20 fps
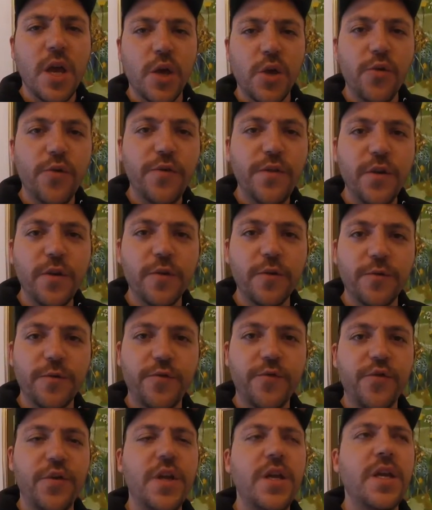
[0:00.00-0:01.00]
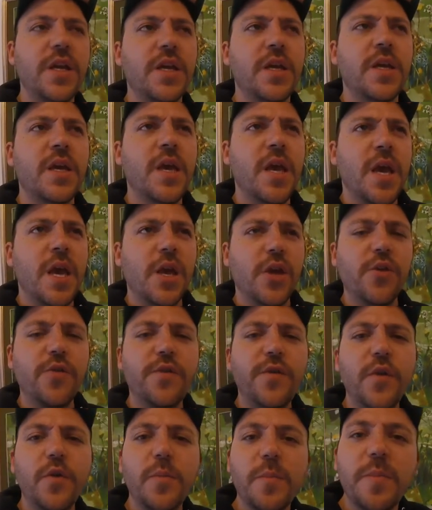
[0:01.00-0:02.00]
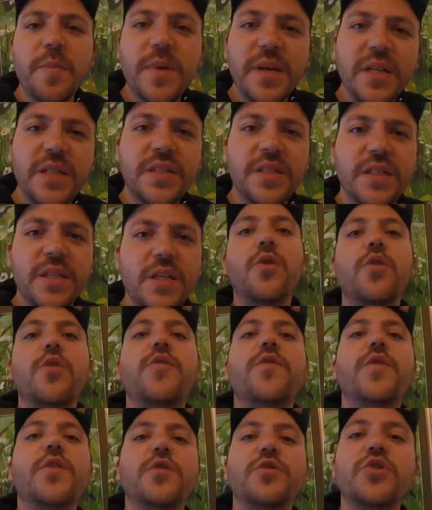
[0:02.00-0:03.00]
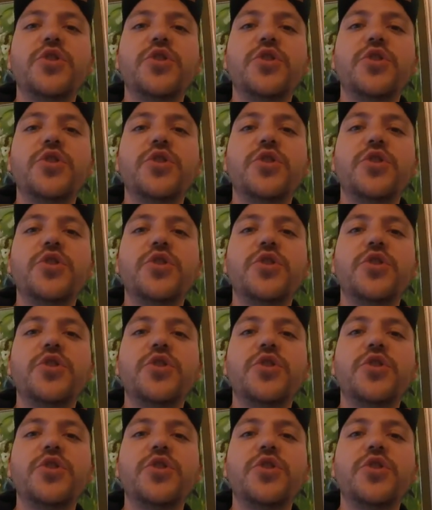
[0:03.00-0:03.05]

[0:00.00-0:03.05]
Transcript: You feel free, you feel busy, or you feel